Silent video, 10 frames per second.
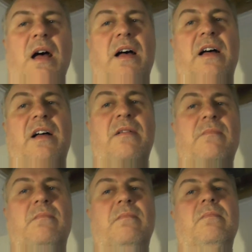
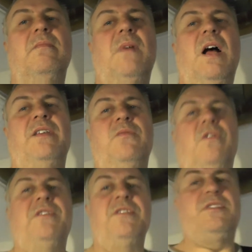and you
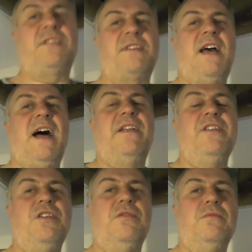wanted to just cut a
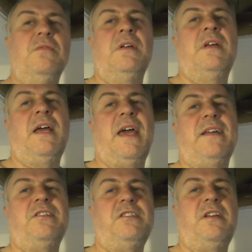new
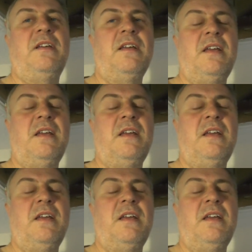hatch,